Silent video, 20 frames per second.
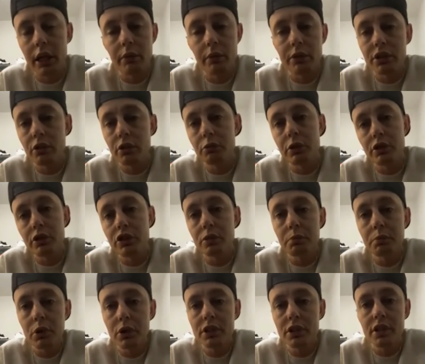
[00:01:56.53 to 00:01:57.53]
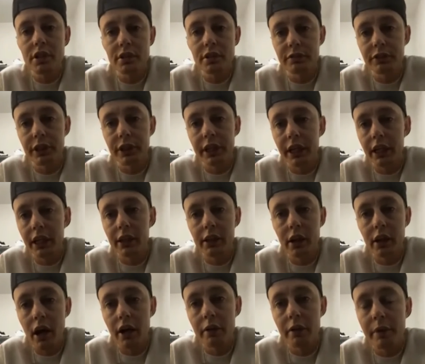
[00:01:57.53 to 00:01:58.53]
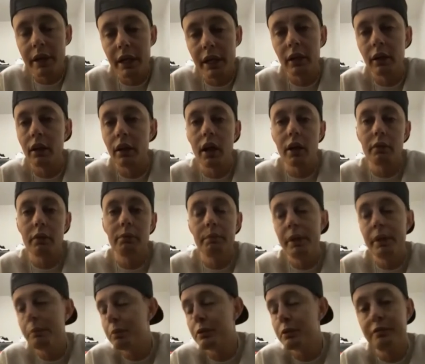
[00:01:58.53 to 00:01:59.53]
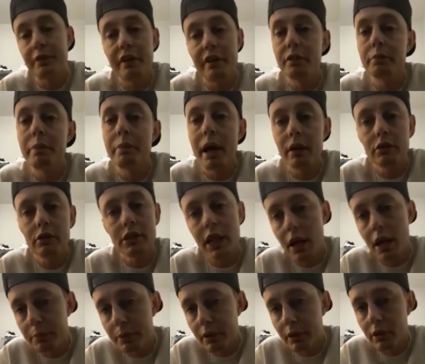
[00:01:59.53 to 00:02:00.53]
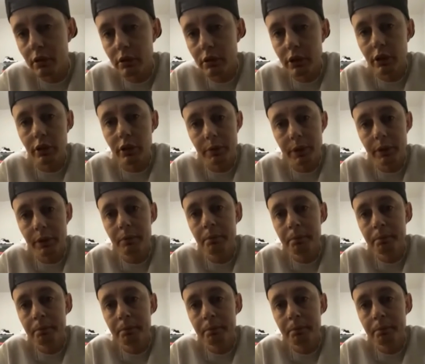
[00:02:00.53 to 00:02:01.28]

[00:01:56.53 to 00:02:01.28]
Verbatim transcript: was a real support system for King of the Dot and making a lot of people's favorite battles happen. You know what I mean?